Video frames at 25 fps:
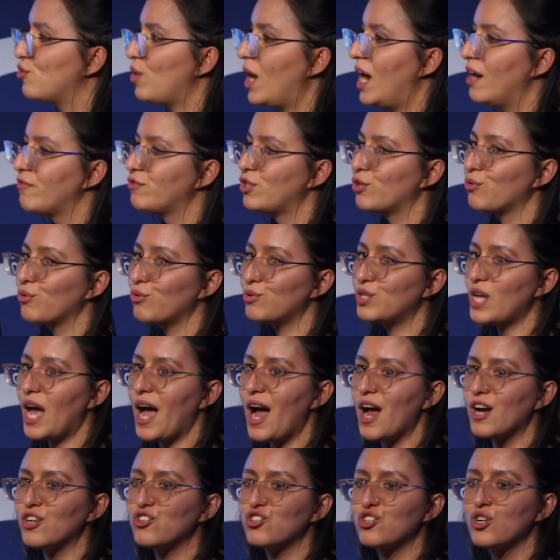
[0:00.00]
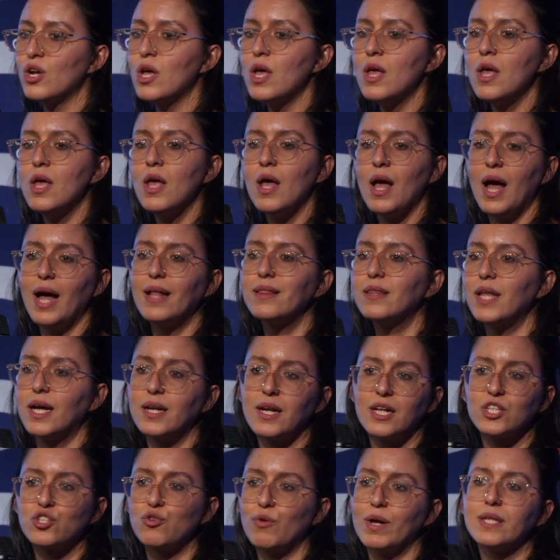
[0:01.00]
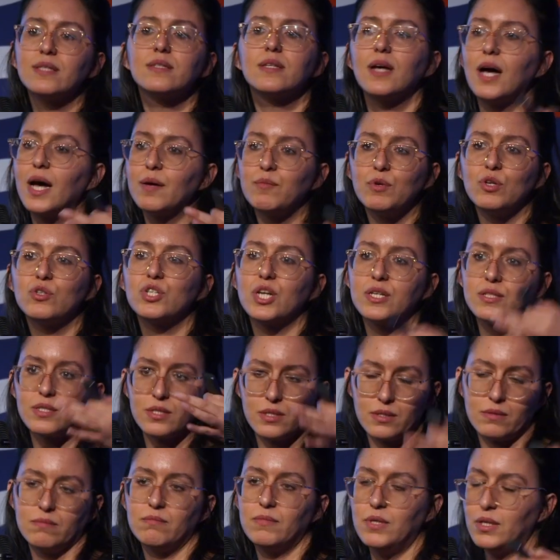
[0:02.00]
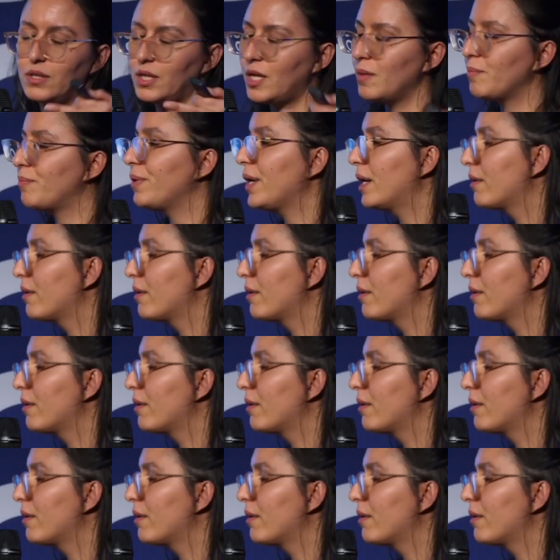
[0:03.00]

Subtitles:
You have the root hash and then at runtime, you just compare